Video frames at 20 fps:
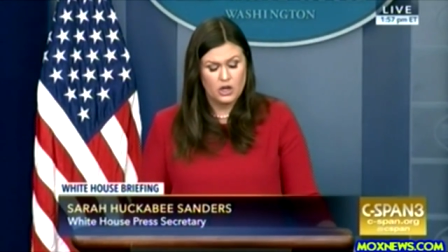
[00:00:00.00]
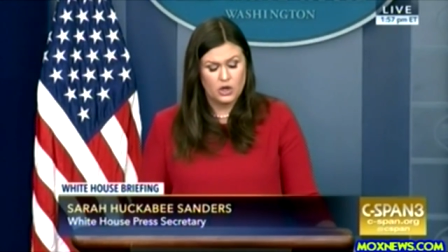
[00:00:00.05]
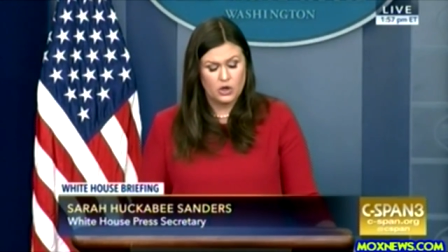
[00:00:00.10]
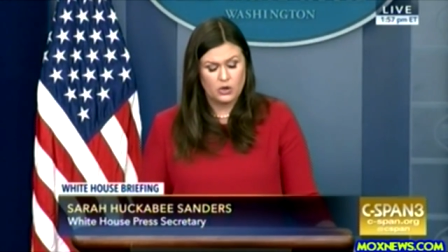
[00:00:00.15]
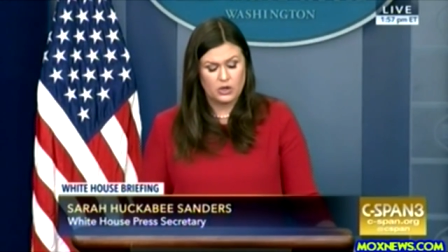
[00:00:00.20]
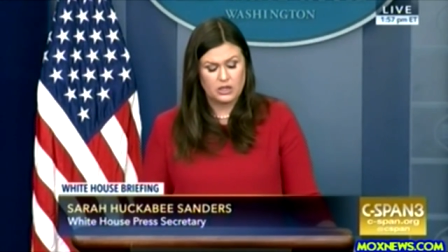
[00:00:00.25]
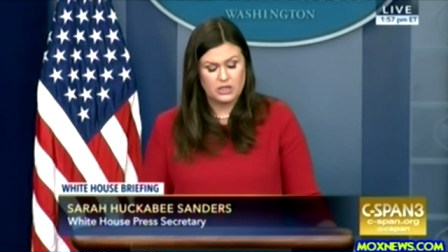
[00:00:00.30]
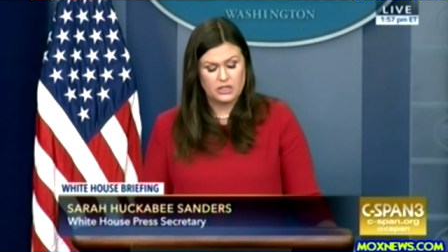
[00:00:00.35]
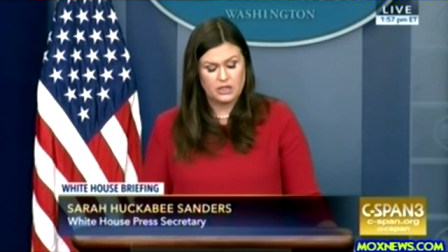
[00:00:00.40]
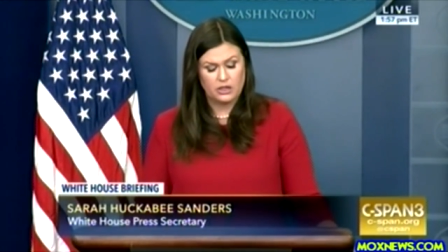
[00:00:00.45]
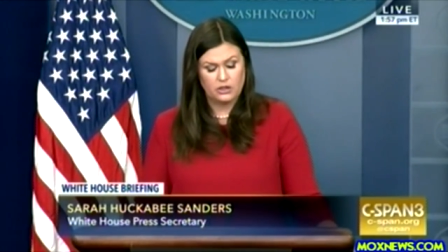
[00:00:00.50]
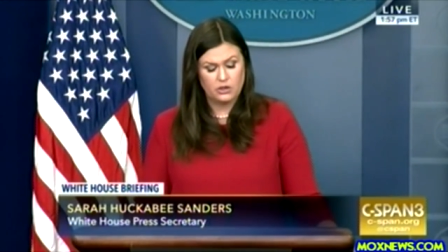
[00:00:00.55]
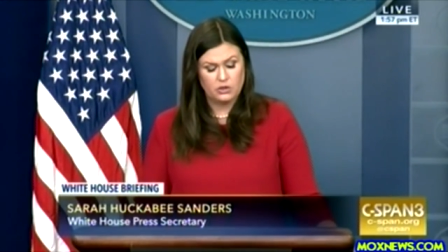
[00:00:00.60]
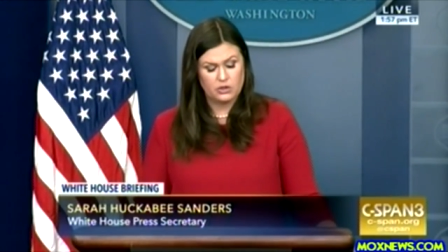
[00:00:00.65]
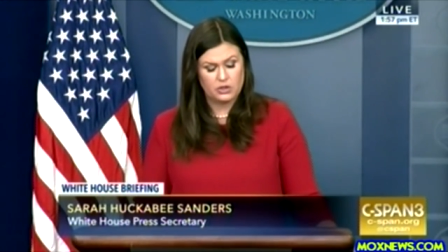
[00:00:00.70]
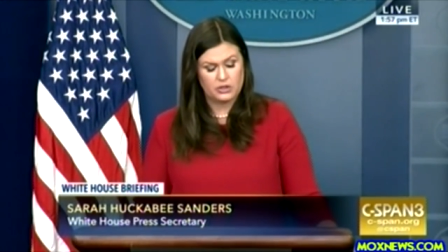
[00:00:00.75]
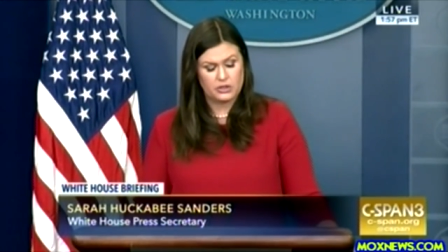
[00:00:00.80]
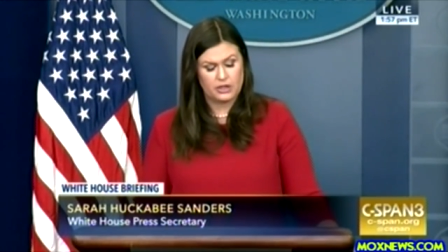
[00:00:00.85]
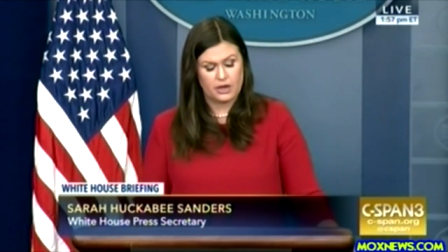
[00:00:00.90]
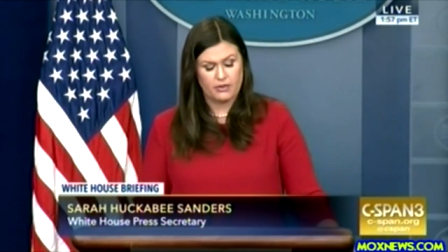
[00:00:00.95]
who continue
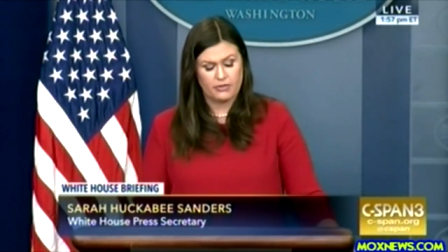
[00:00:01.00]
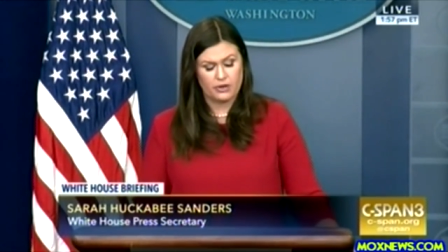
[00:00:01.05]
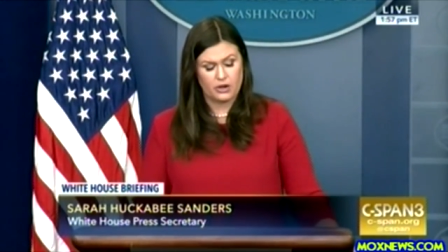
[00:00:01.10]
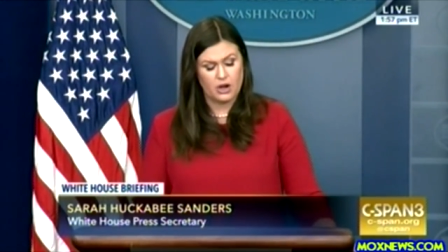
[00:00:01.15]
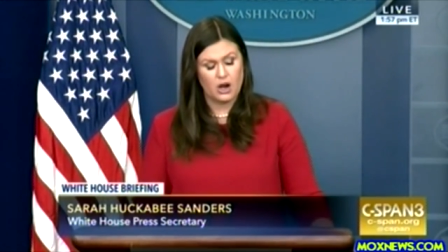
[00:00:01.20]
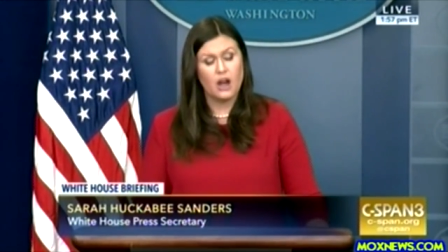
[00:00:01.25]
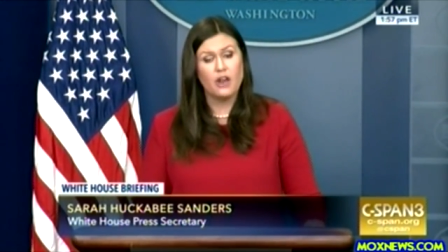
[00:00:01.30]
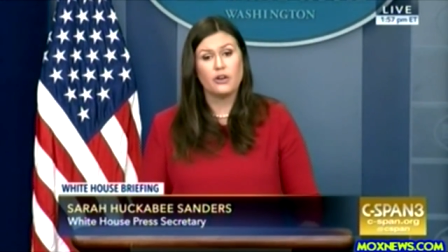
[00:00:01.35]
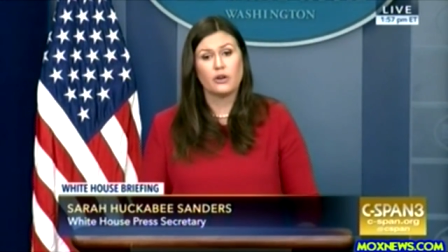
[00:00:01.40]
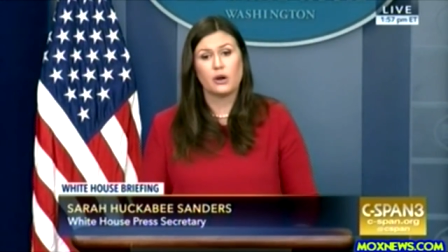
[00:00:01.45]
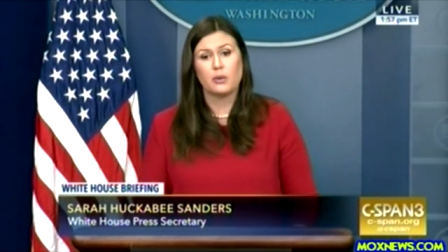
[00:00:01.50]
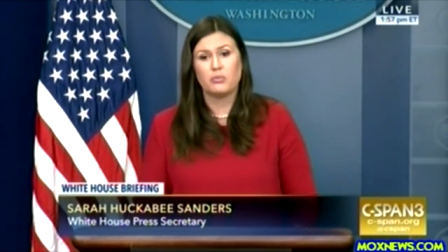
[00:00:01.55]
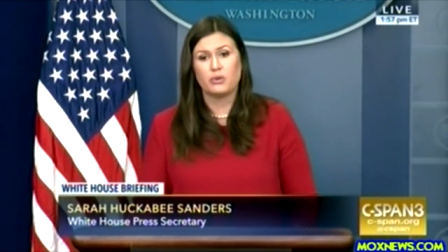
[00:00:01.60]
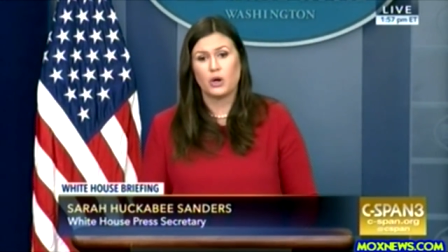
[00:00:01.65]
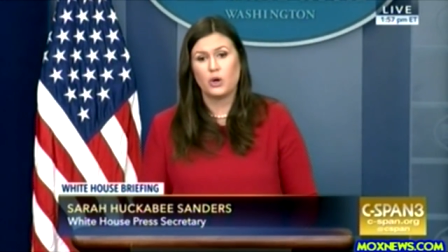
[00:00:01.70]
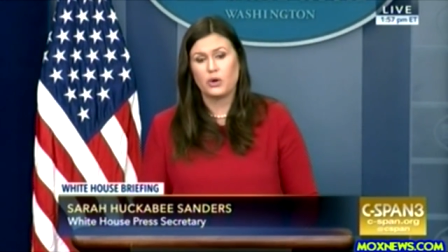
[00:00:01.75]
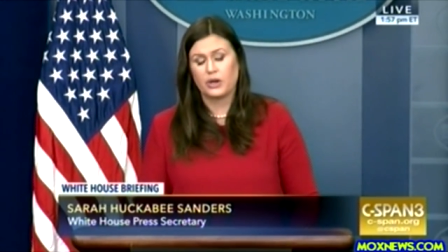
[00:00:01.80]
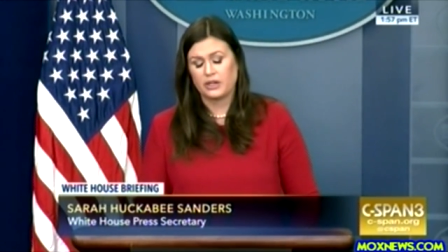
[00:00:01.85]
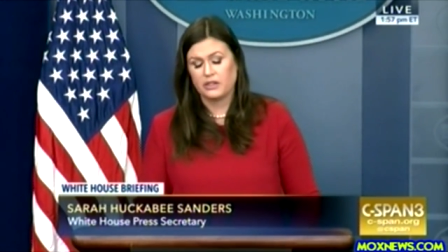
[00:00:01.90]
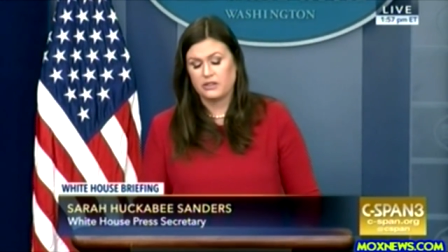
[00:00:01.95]
to suffer under a
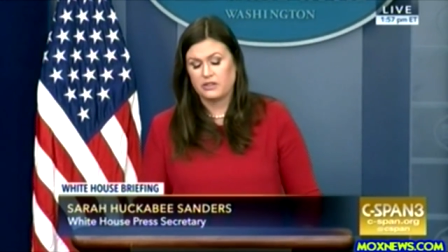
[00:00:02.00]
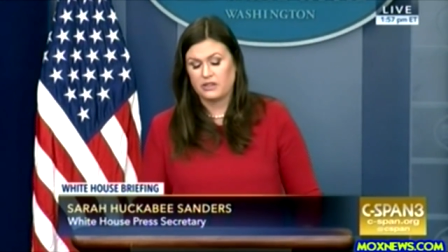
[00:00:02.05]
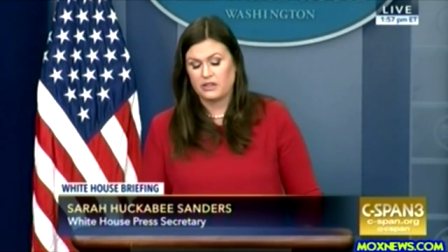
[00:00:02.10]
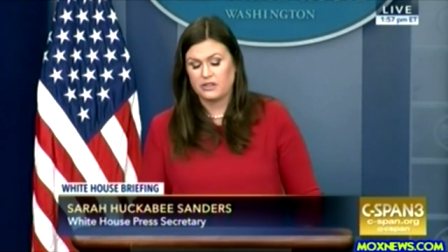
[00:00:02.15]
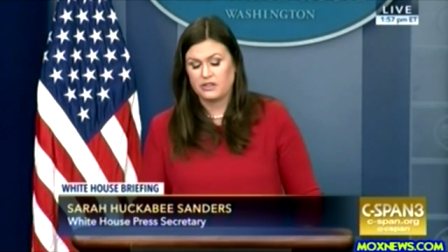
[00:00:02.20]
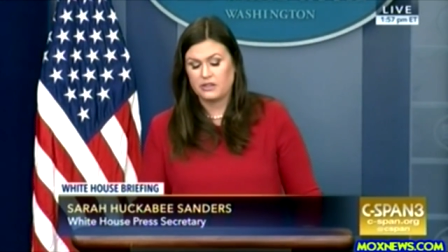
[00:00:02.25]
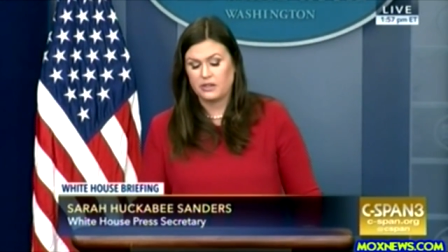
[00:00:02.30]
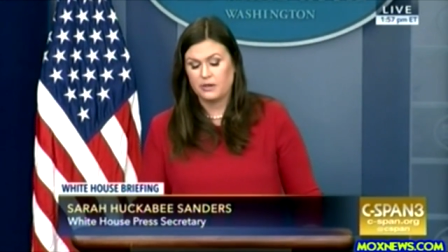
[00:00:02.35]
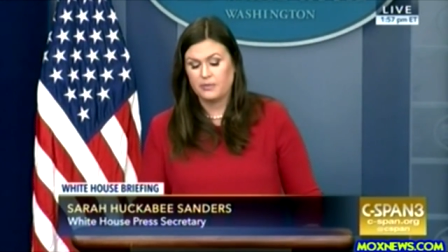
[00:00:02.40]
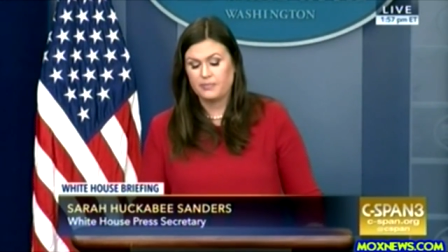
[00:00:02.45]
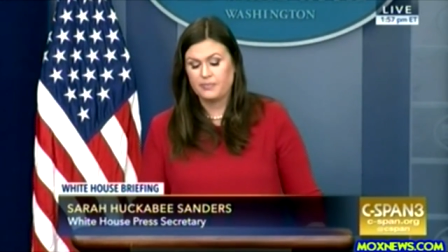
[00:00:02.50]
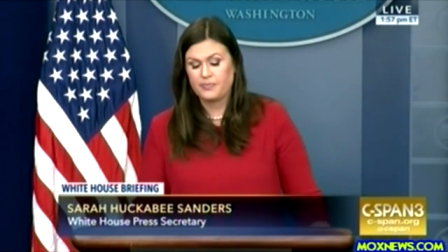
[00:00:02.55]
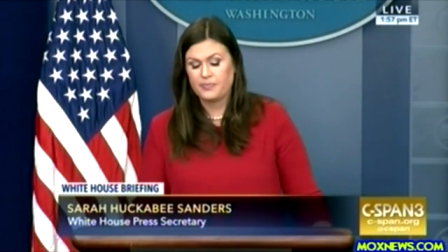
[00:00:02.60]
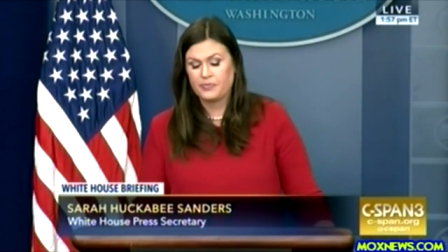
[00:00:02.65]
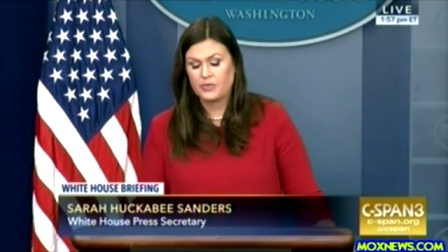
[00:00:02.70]
broken system.